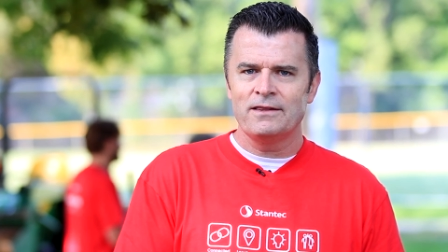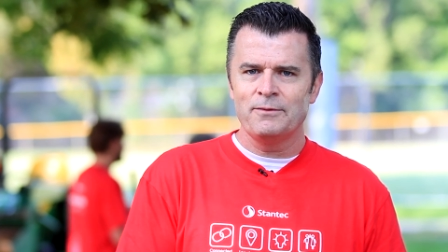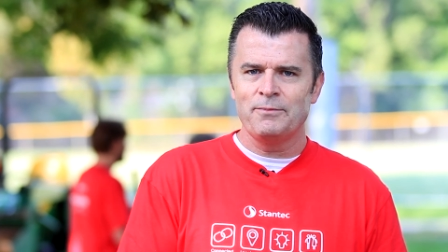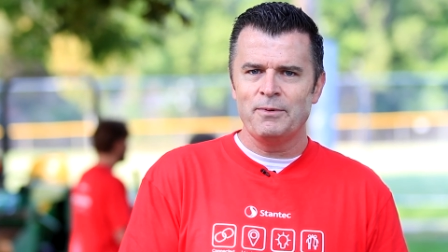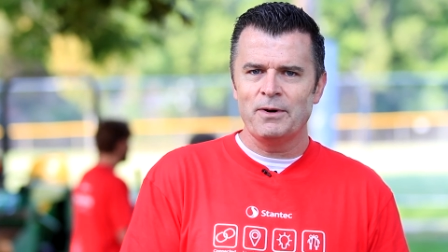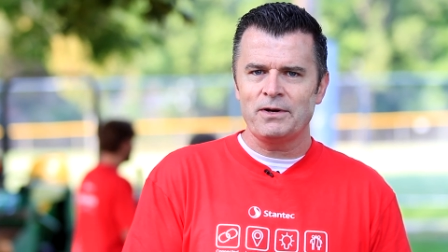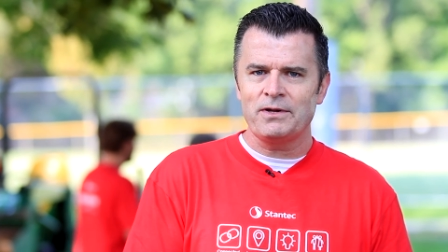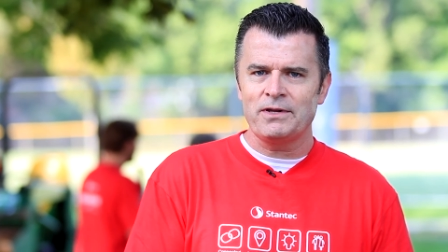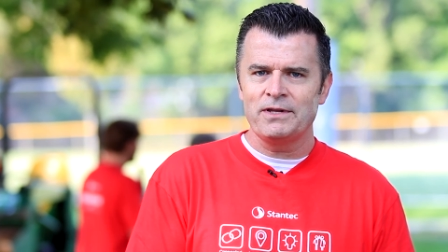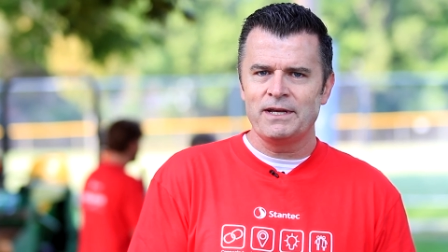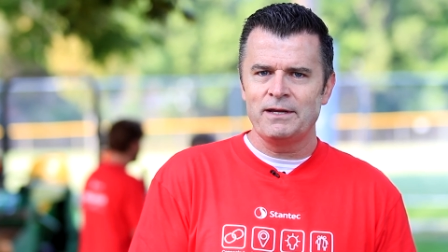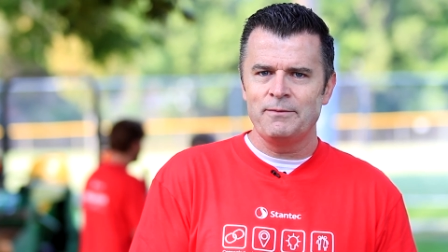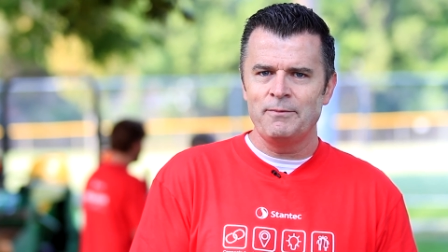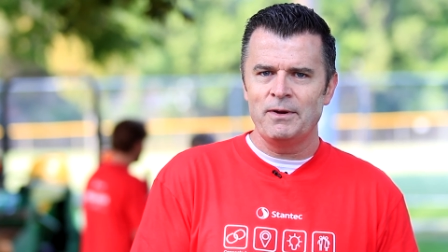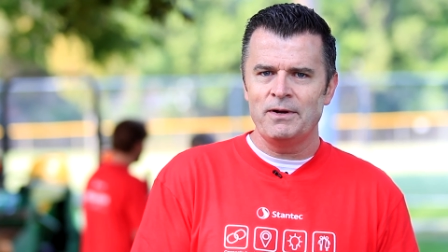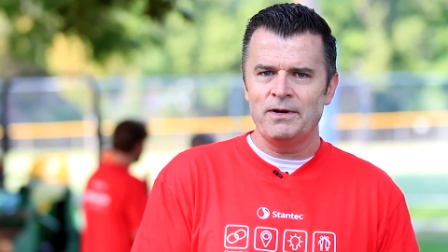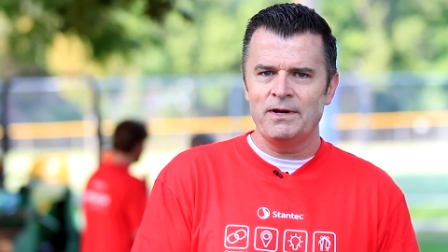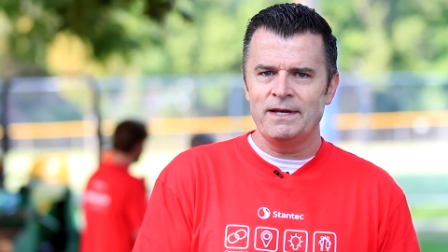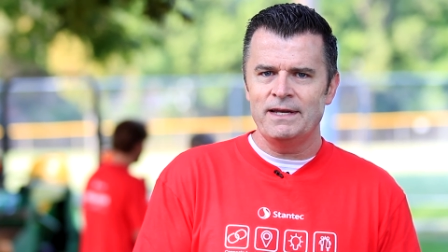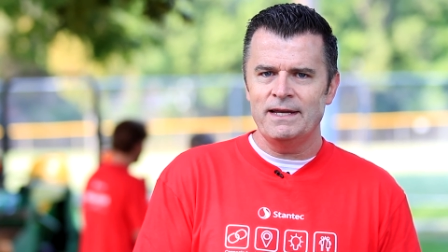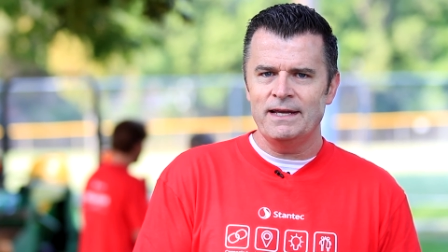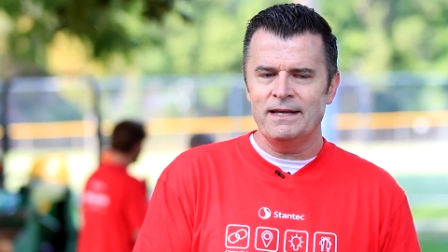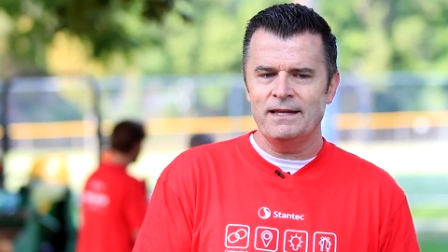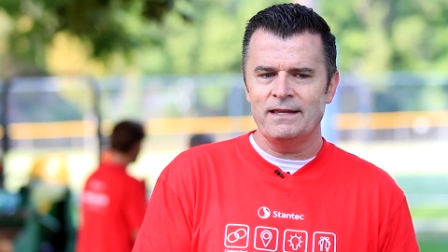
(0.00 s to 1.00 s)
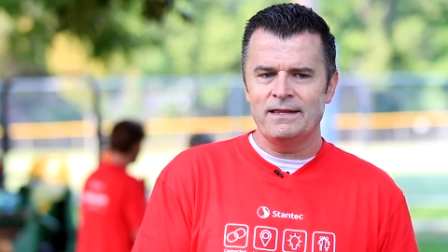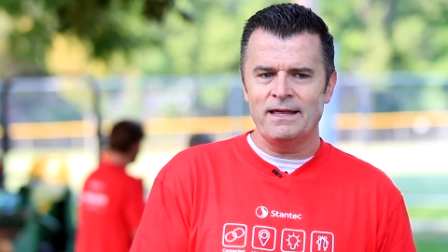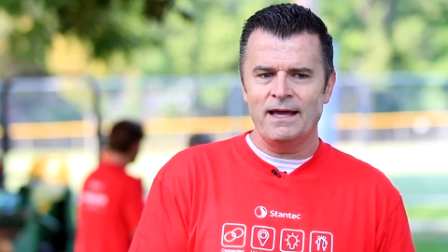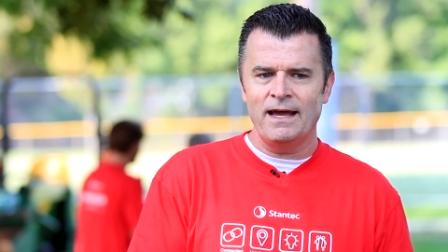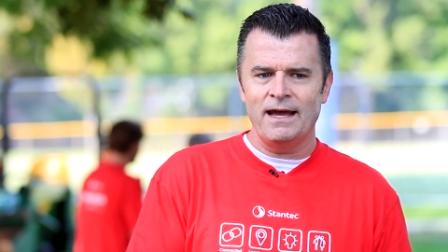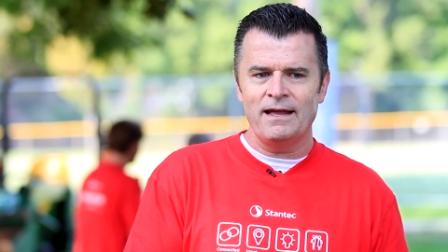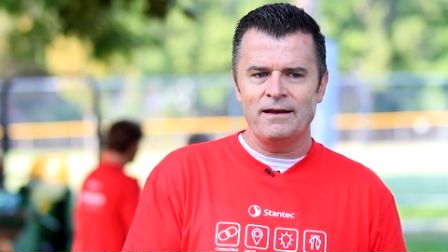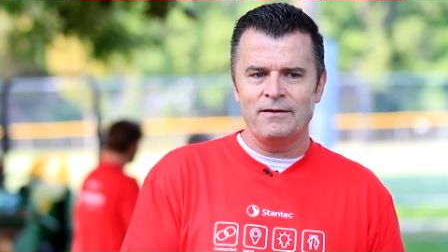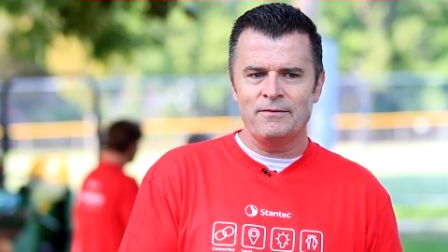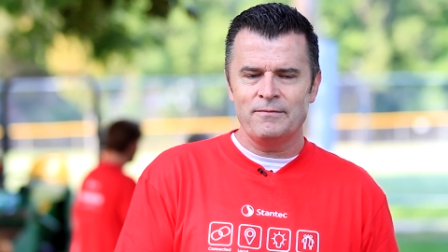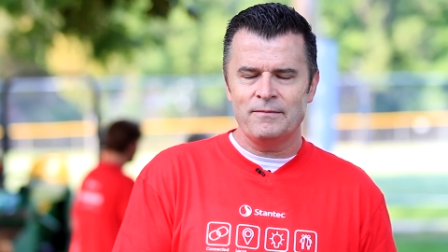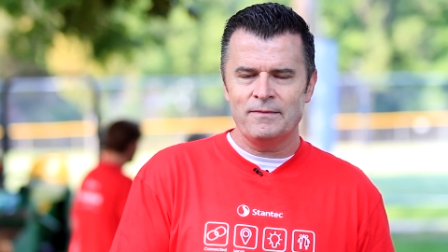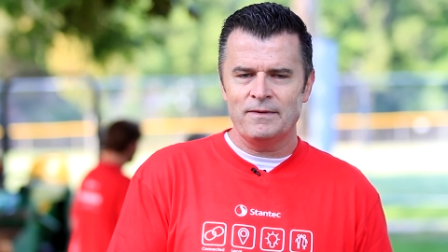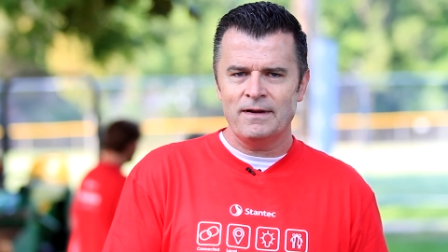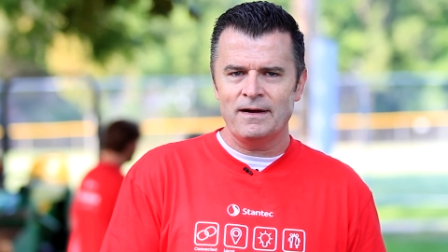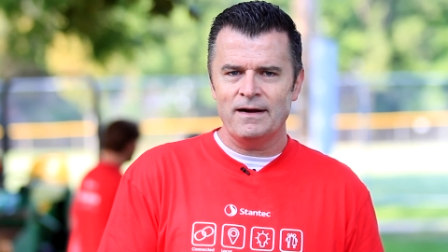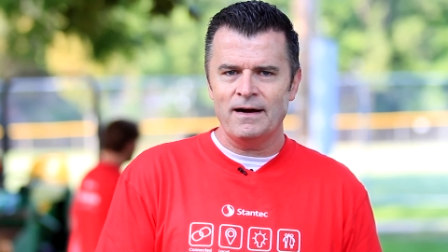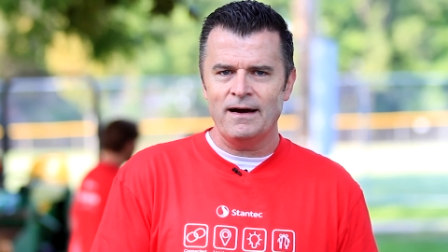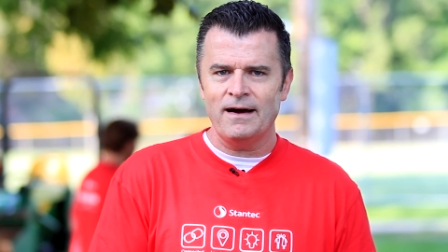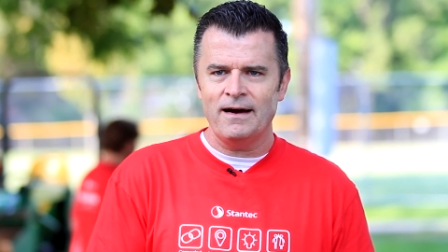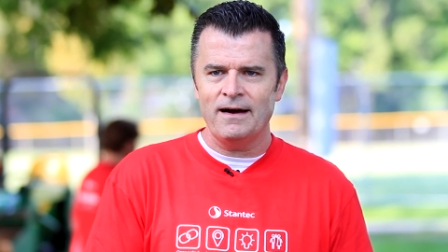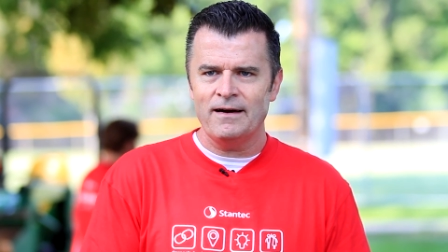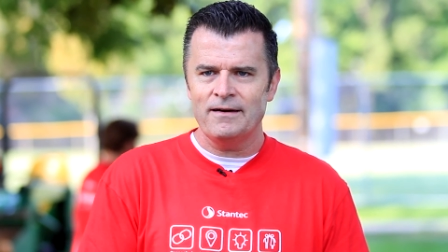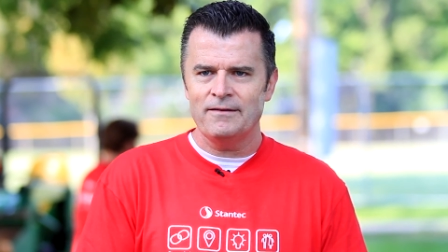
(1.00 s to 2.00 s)
the Berkley community than
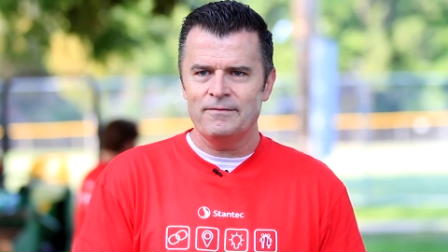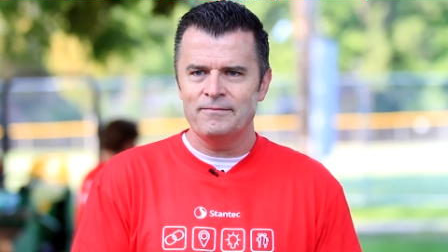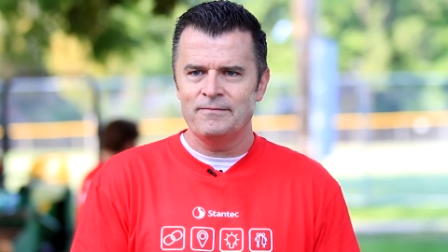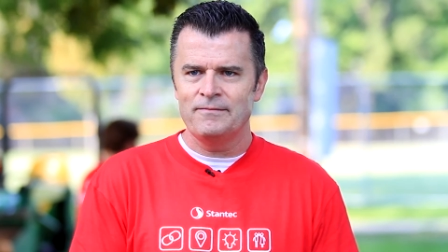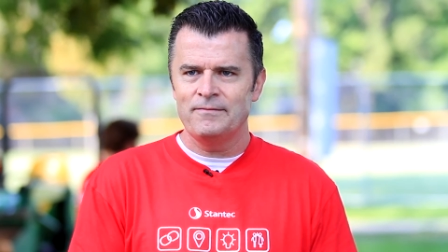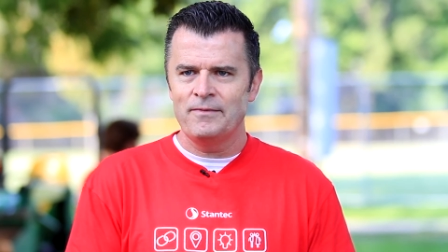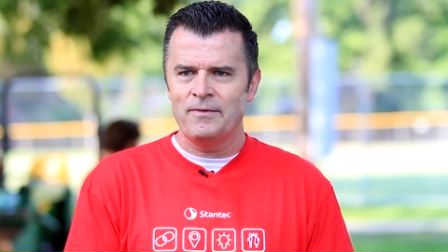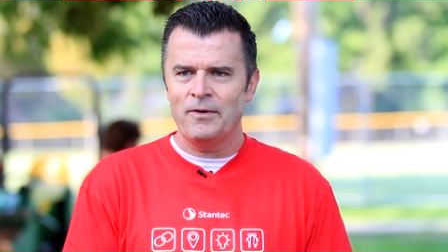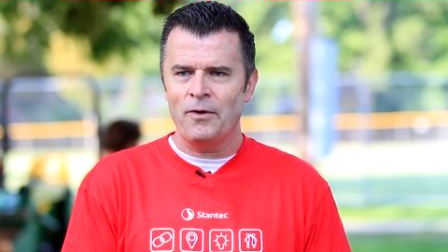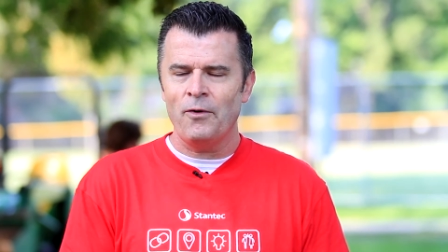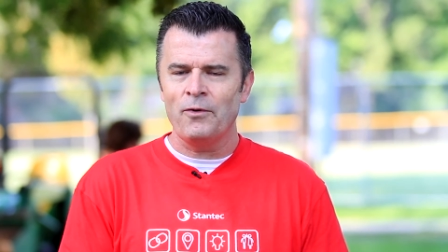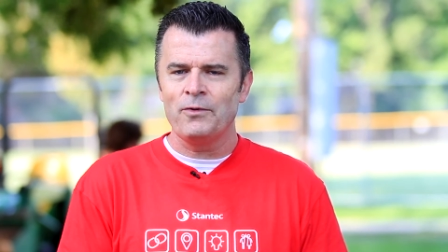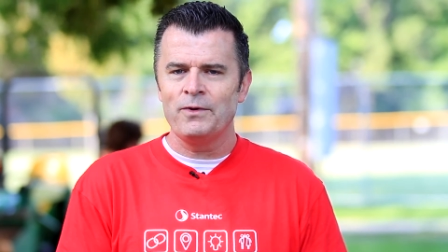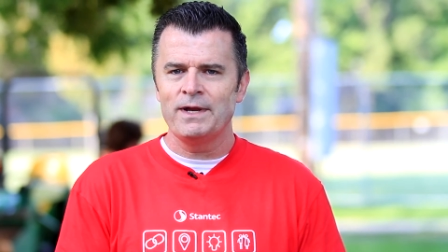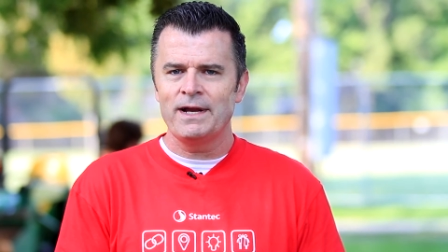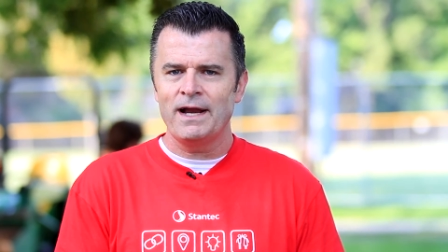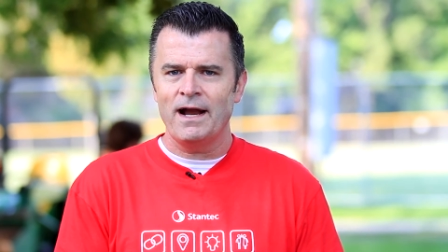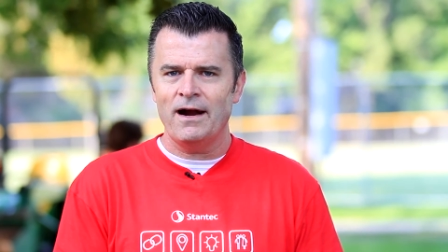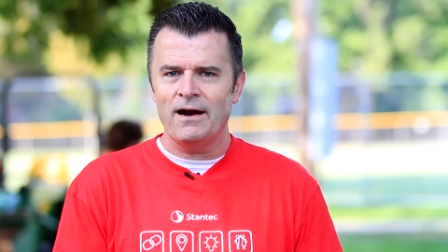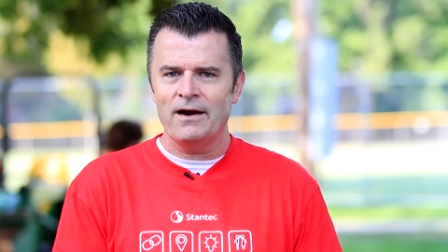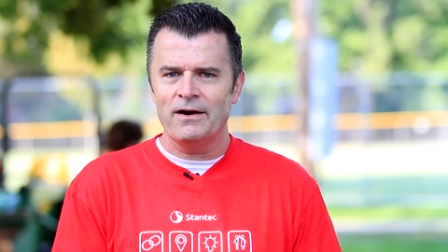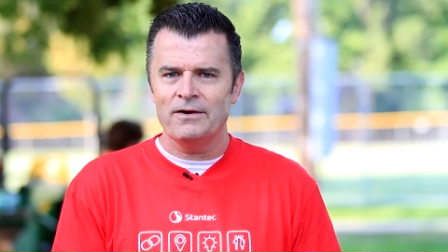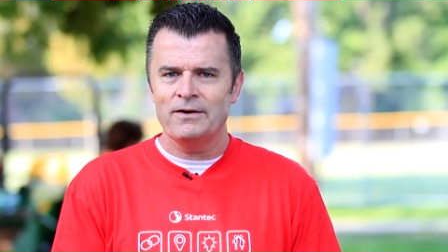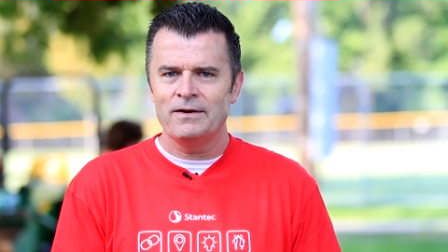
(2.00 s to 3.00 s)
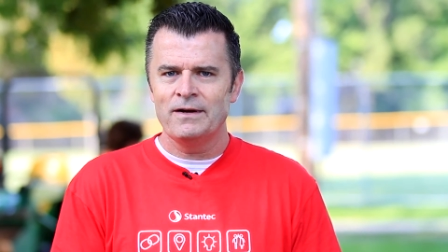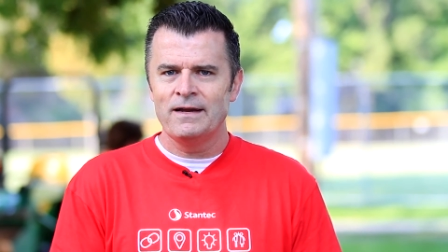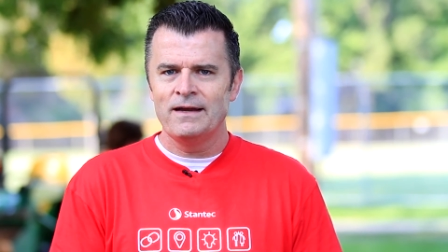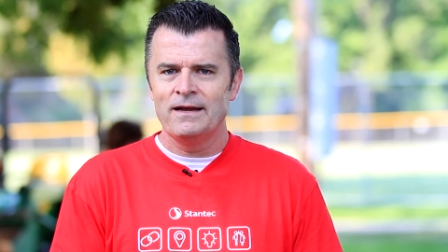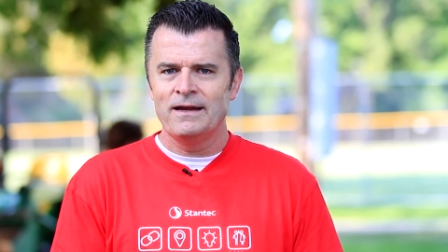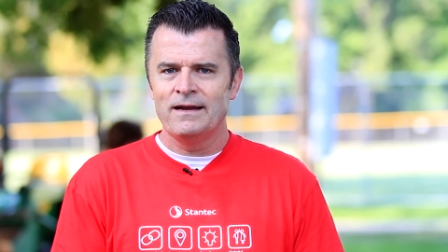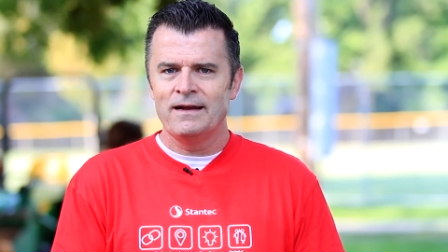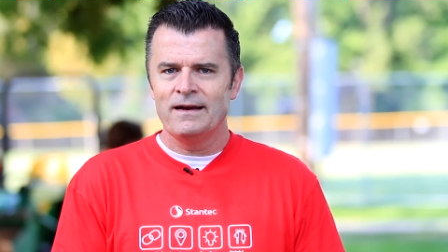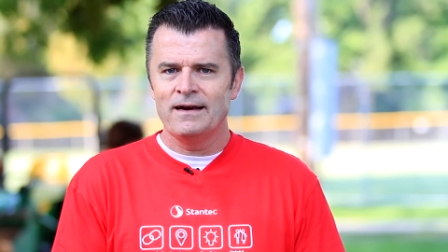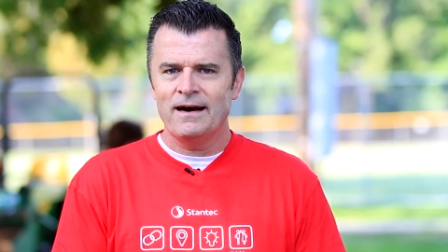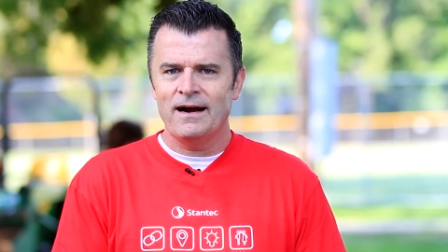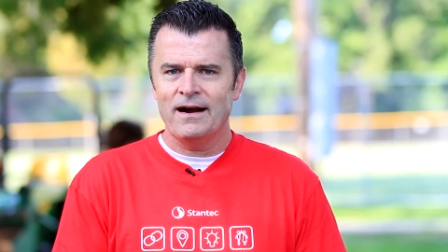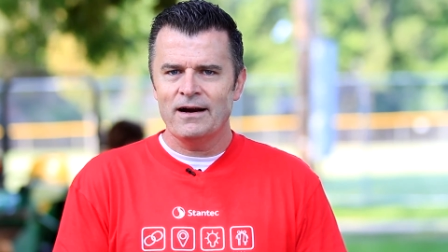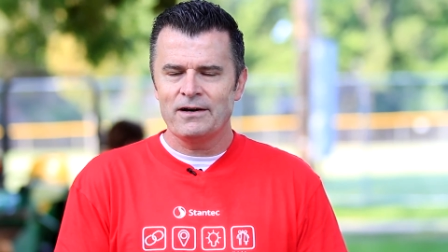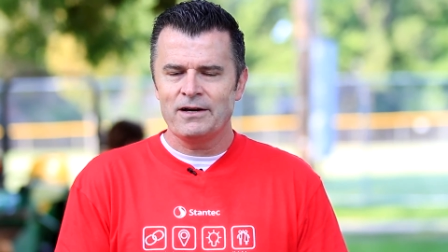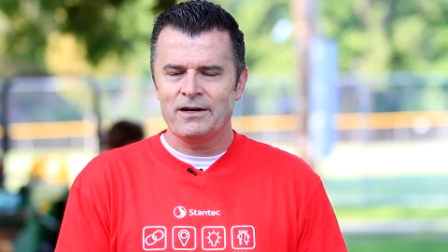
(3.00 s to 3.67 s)
uh, holding our, our